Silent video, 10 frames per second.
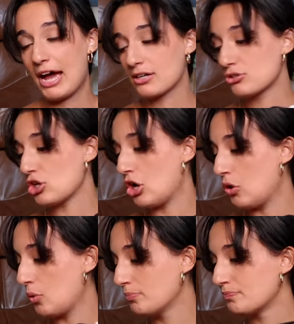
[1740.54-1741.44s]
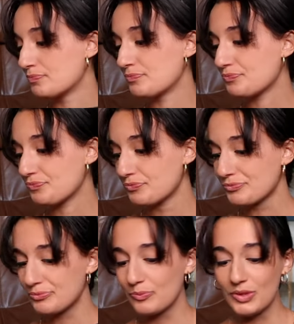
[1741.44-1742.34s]
pack. So
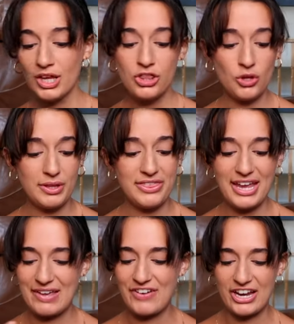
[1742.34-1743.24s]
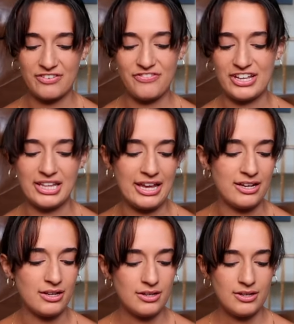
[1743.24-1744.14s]
the only thing, if I could fit
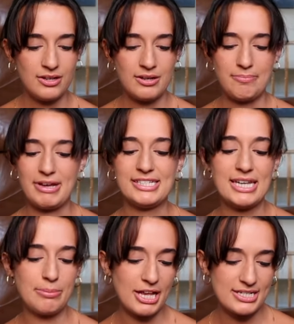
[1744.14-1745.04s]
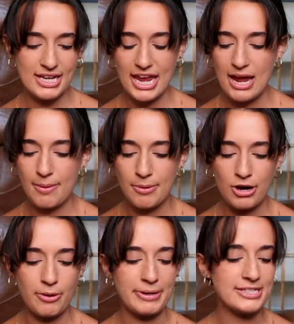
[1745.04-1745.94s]
like my stabilizing
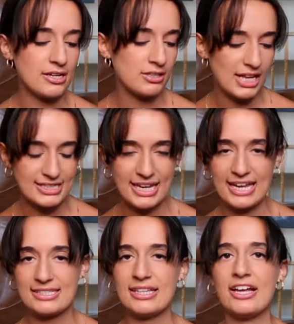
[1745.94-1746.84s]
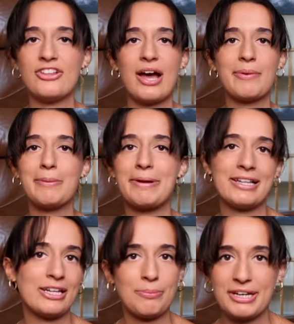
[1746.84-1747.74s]
camera or my sunglass case in there, that would have been
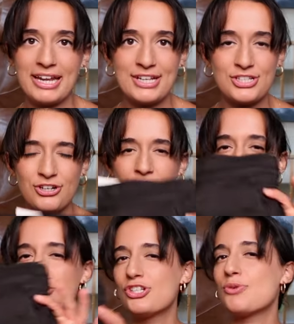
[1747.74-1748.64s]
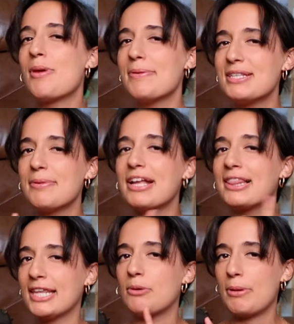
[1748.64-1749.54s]
a little bit nicer. So maybe something
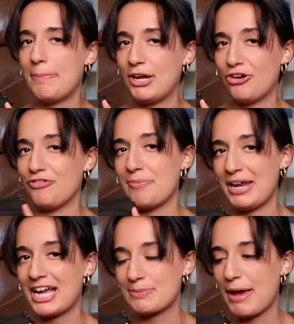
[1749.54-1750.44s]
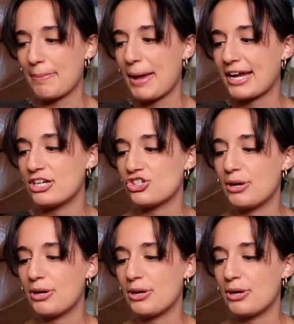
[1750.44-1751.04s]
a little bit bigger for my next backpacking